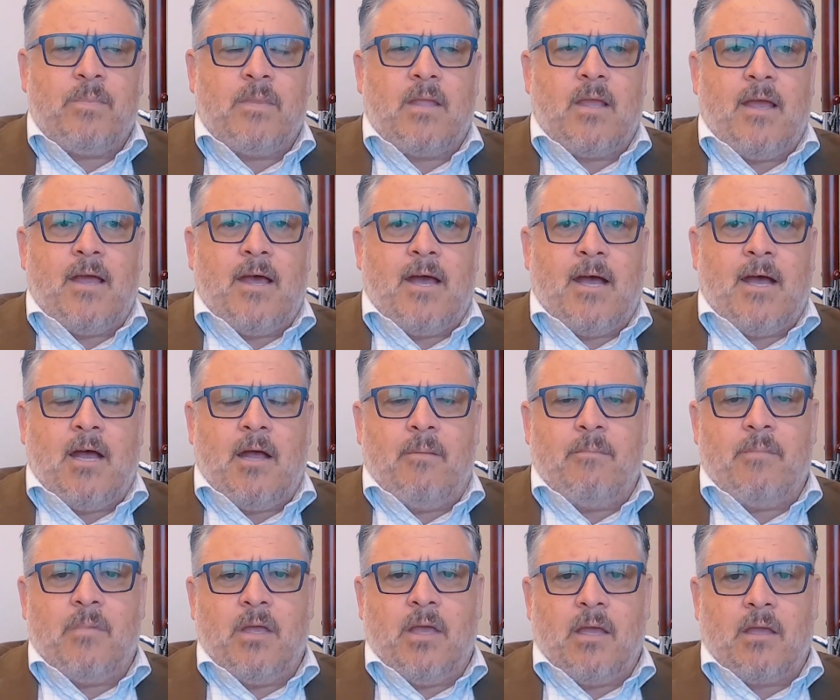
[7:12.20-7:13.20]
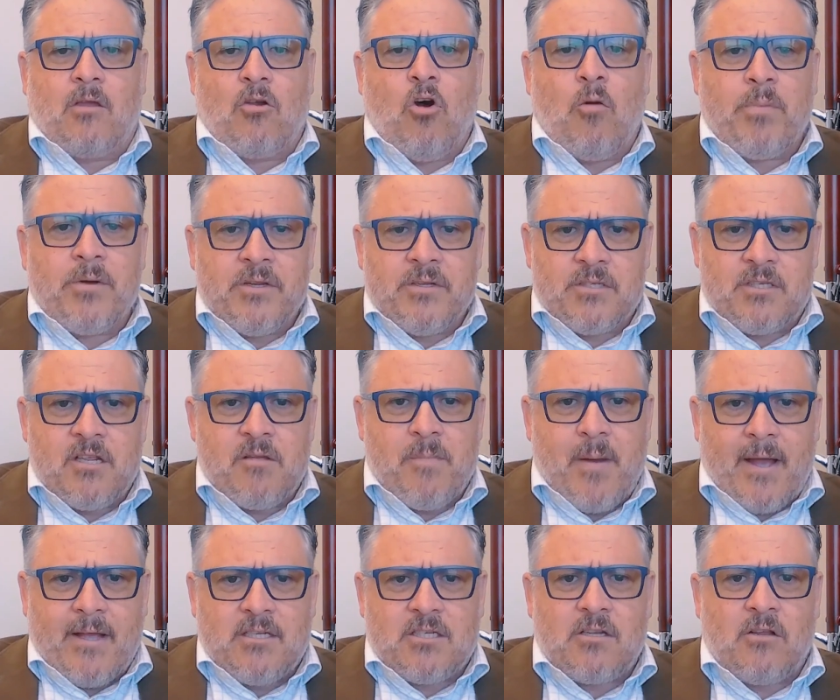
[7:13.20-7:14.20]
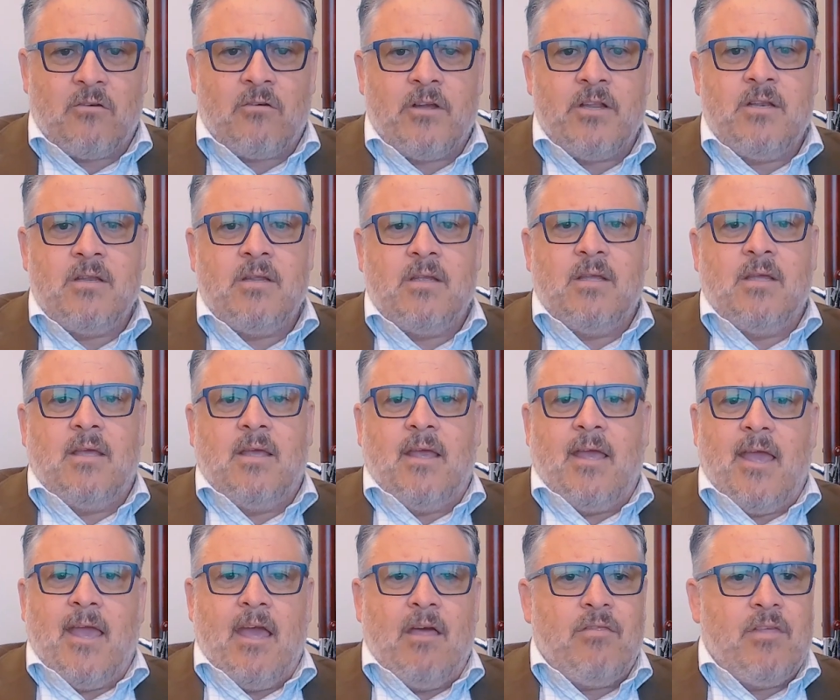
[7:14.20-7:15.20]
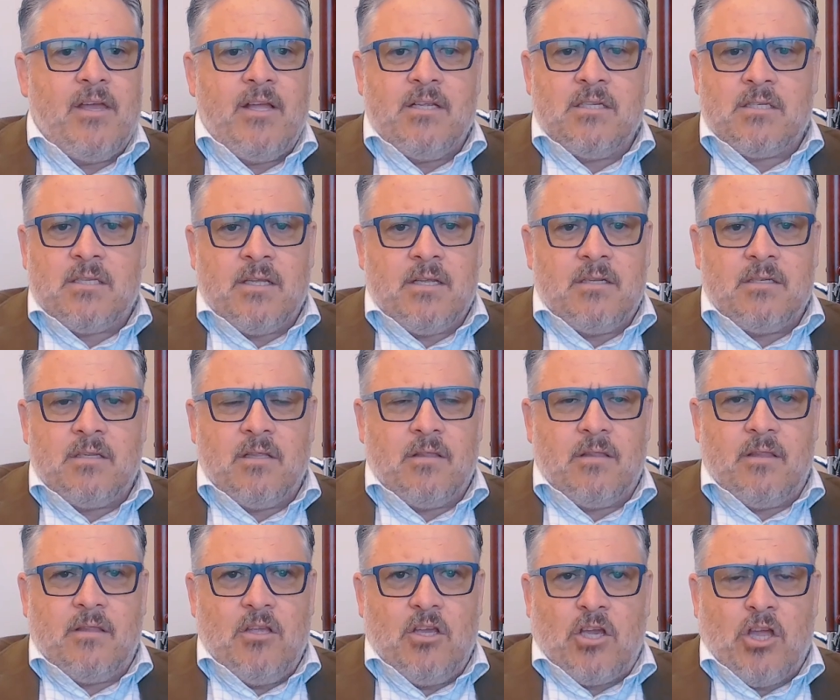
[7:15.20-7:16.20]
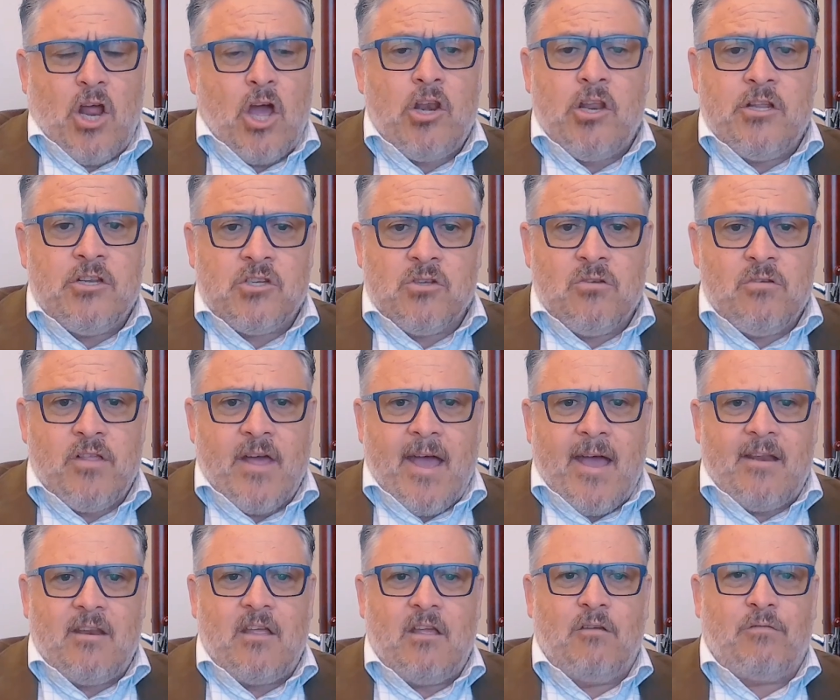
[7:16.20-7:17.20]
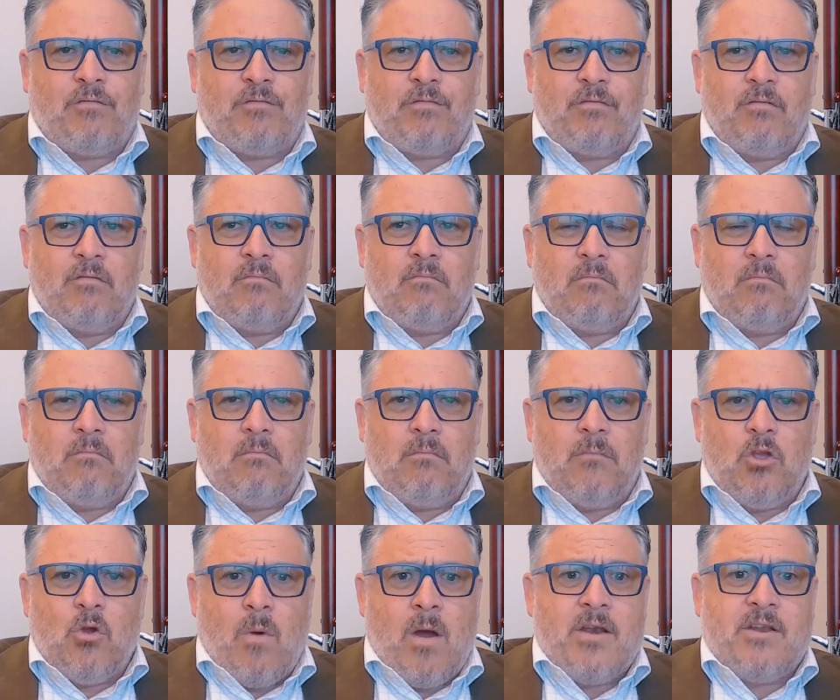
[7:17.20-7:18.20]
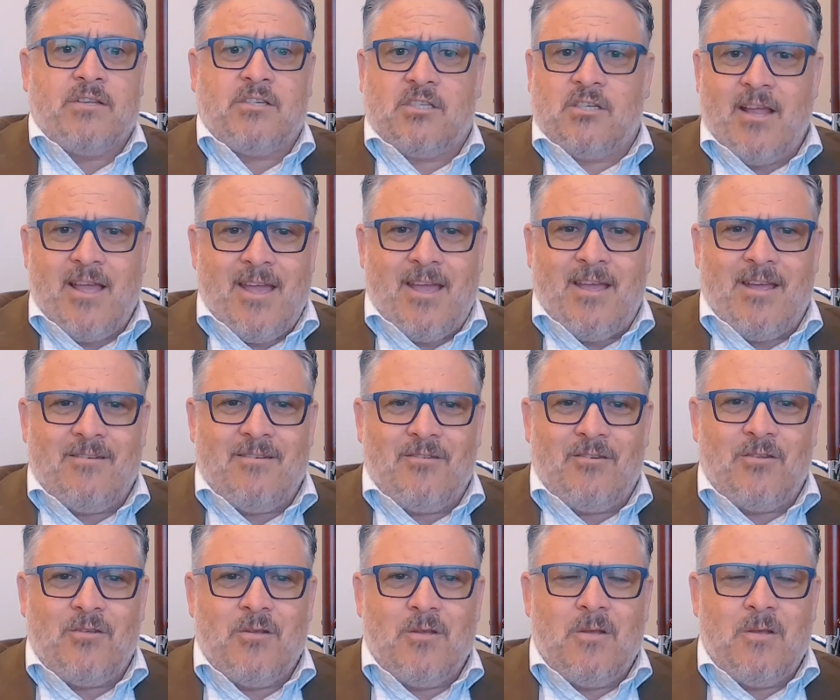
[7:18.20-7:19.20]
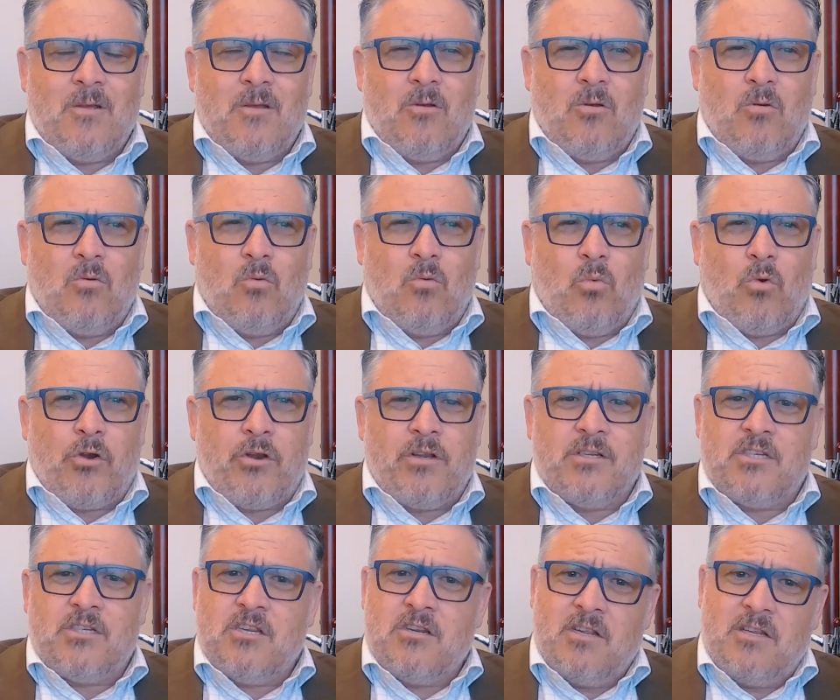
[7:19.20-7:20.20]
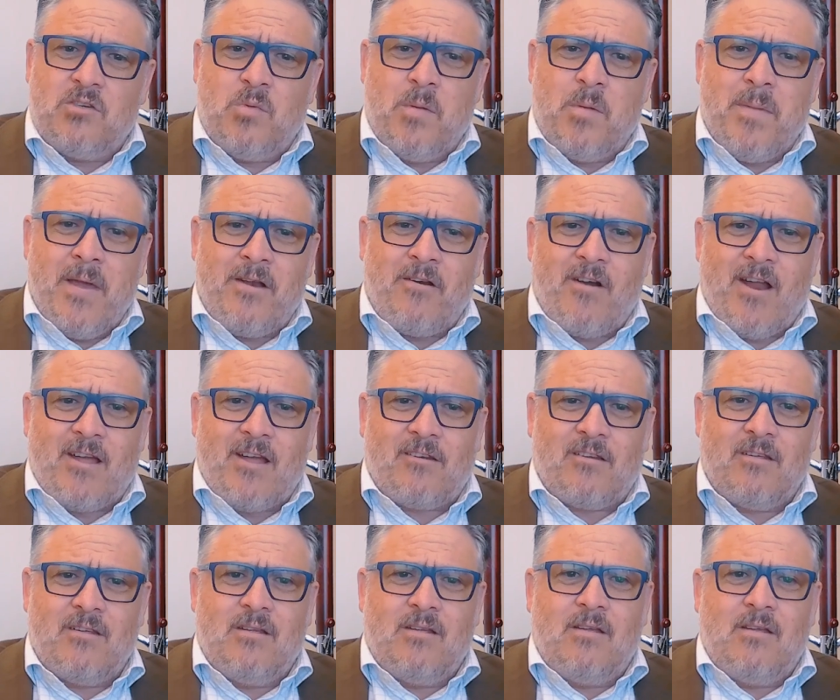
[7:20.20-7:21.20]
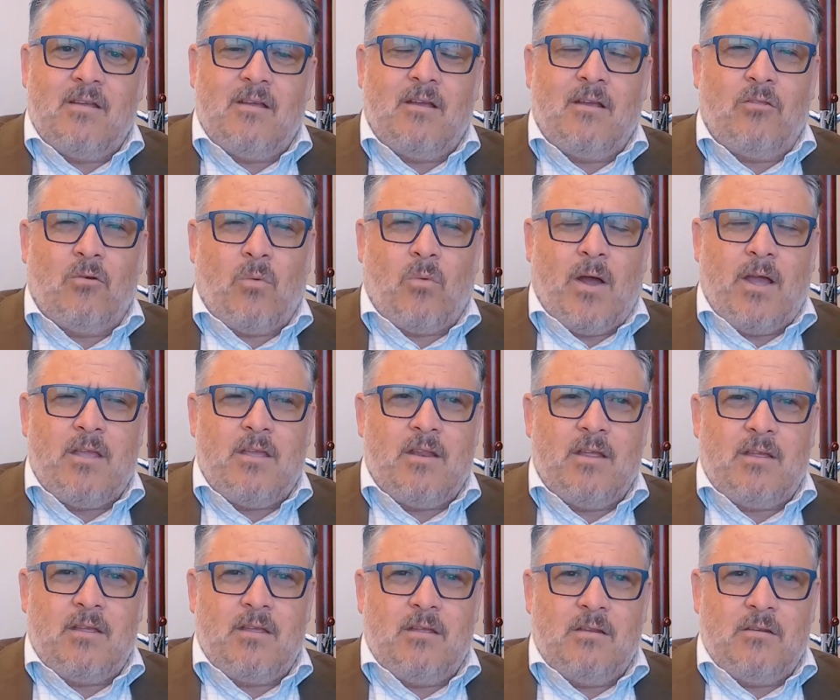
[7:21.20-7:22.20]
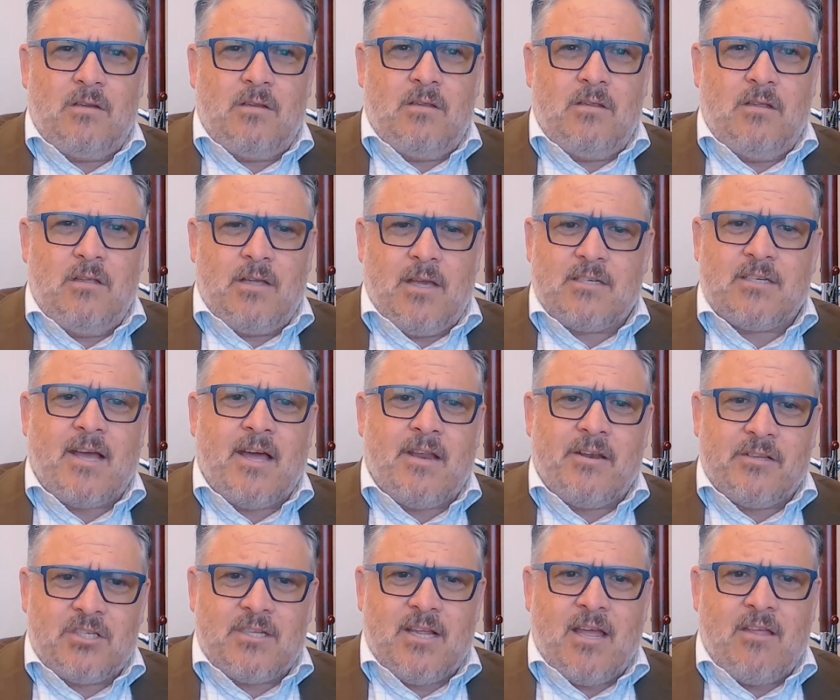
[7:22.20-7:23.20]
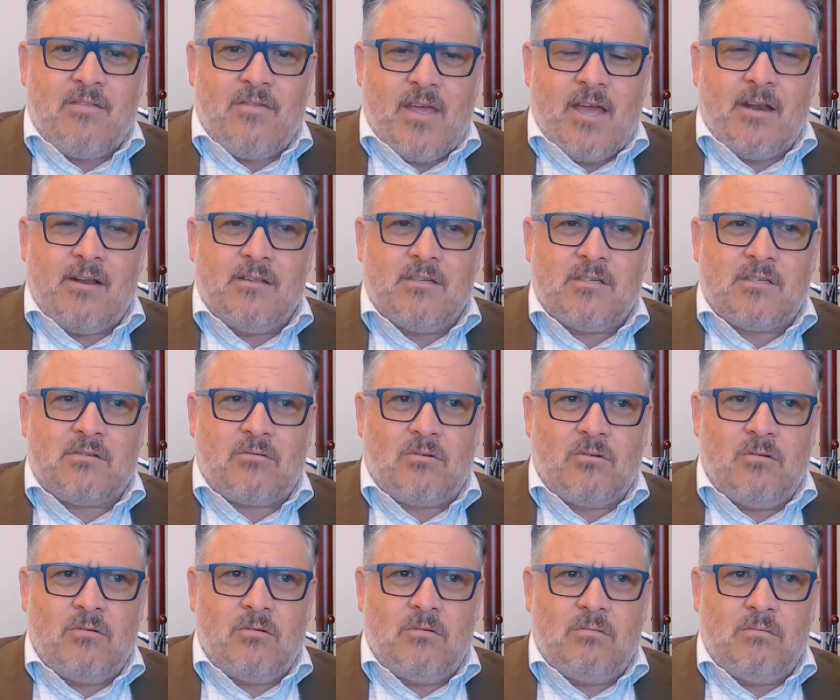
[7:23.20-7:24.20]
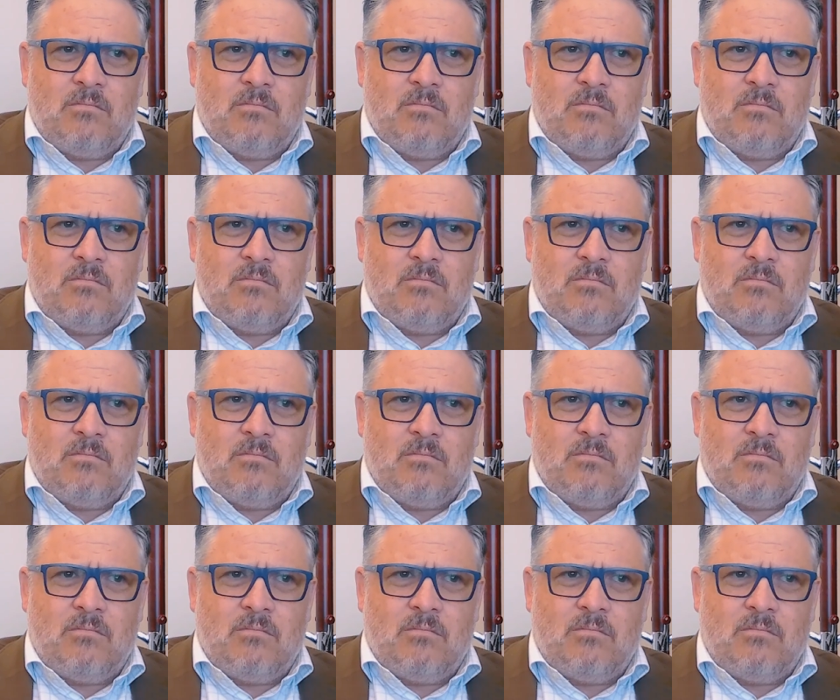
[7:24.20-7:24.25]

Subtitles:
a competency baseline, and these things you can only do that if you understand what it is you need to be better at. And the way that you get to understand that is through